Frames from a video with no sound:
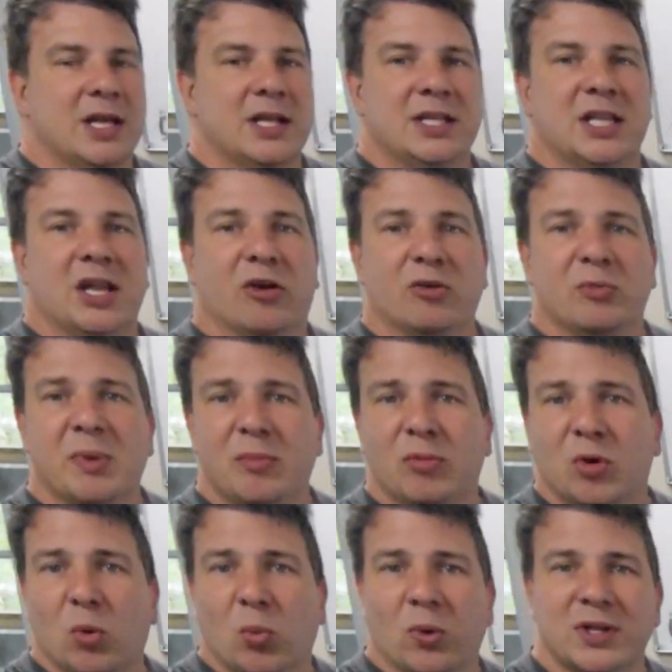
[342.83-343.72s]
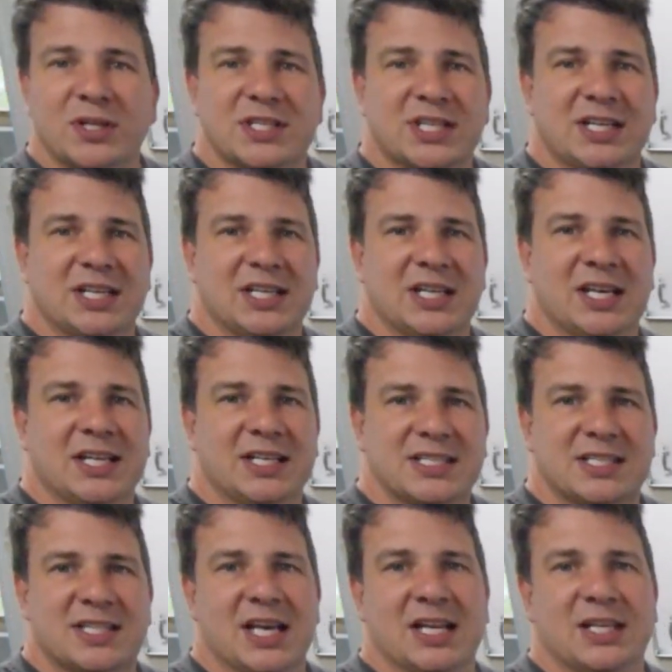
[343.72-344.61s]
Now remember, once it
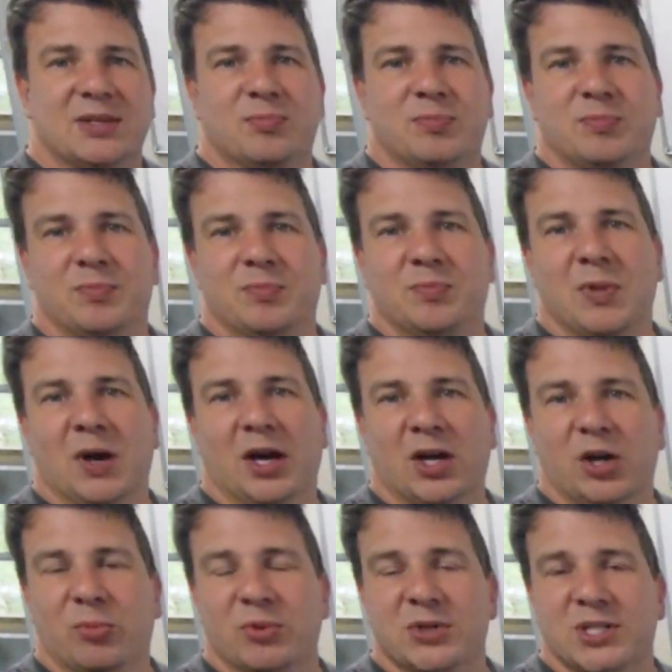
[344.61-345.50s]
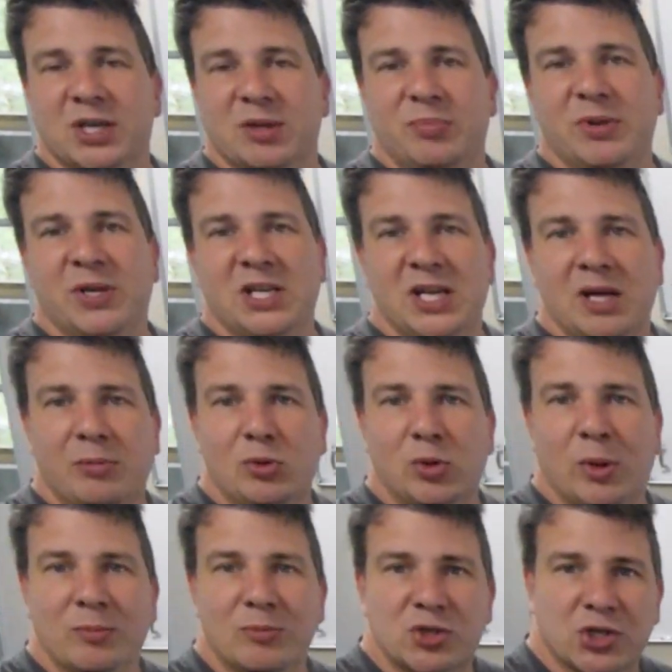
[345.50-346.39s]
hits that 100%
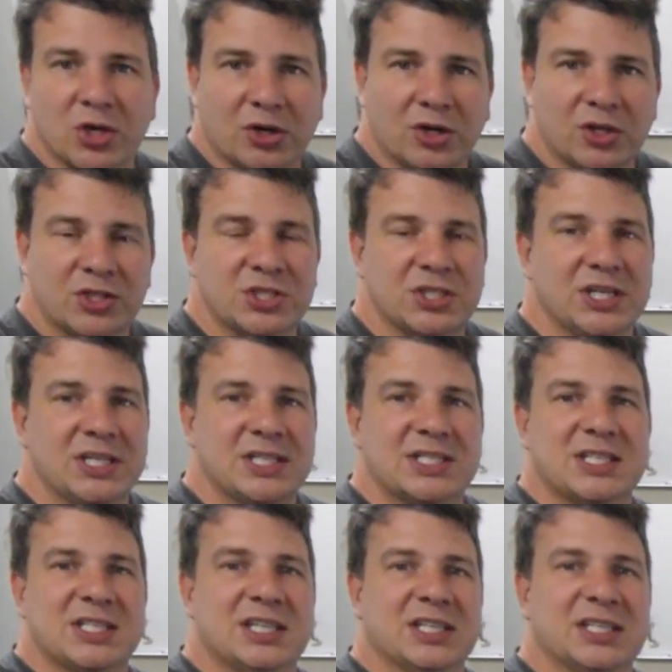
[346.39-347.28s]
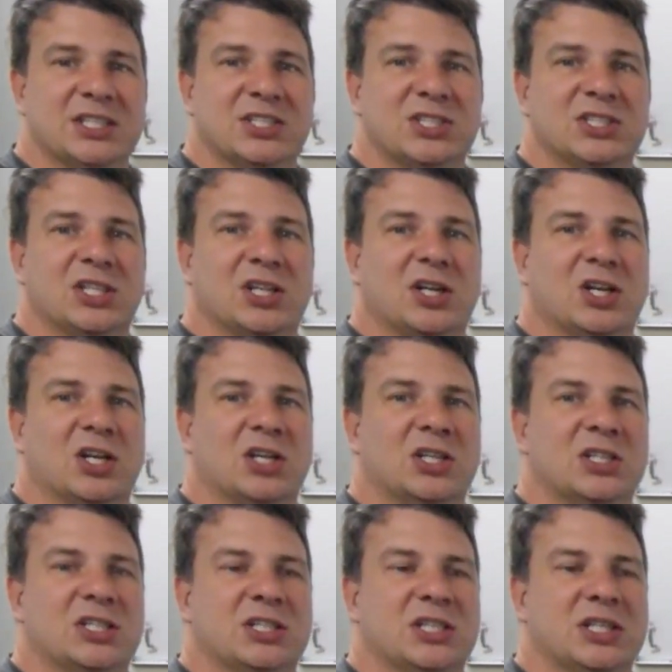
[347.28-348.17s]
PWM charge, it's gonna
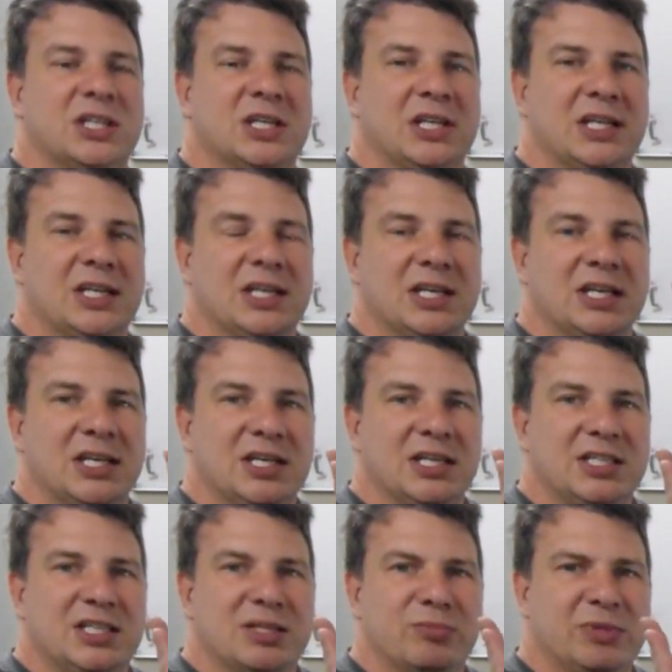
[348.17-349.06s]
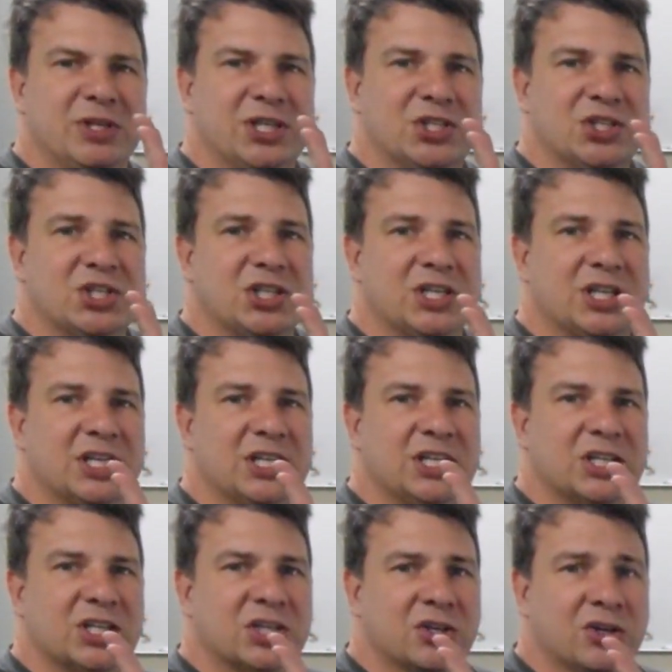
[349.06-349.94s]
start diminishing
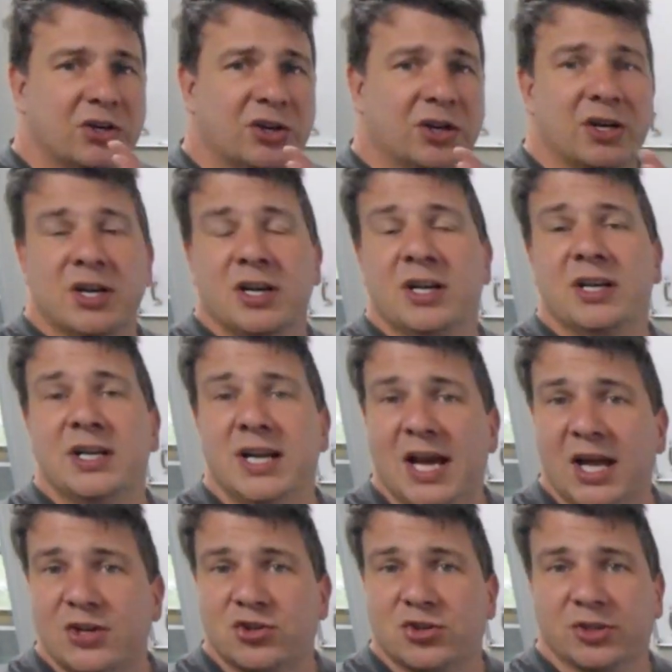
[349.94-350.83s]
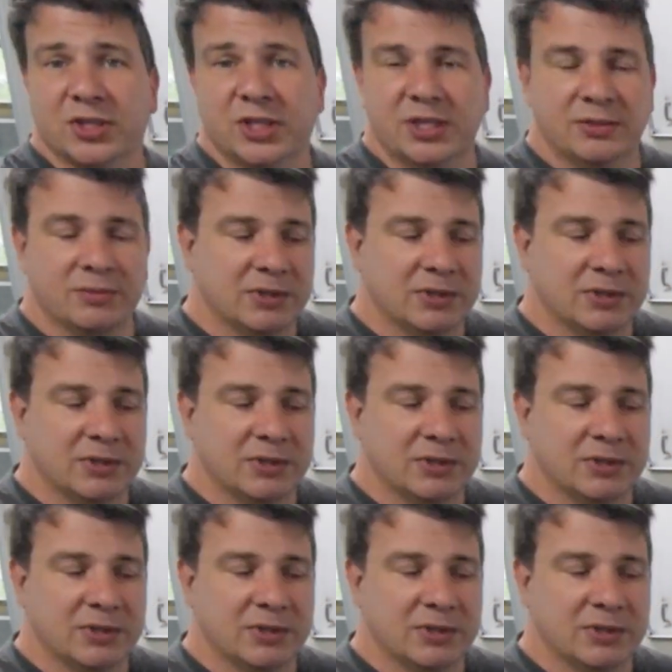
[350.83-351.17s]
in current naturally.